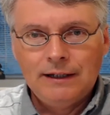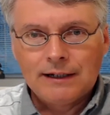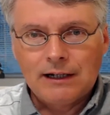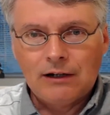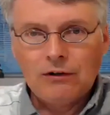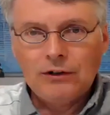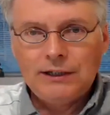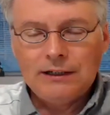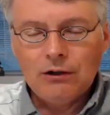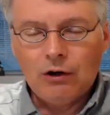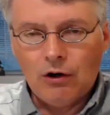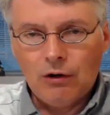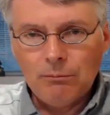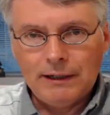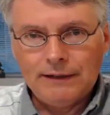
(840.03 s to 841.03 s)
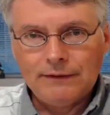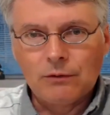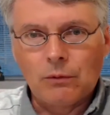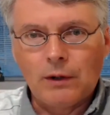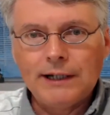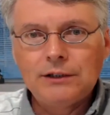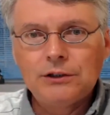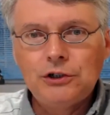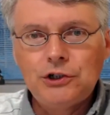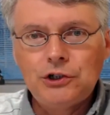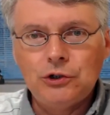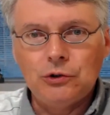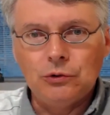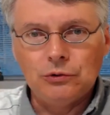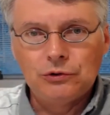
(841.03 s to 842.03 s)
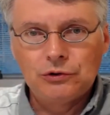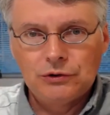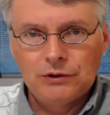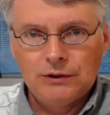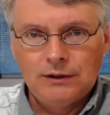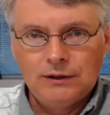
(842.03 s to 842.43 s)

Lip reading: guarantee to all men the right to choose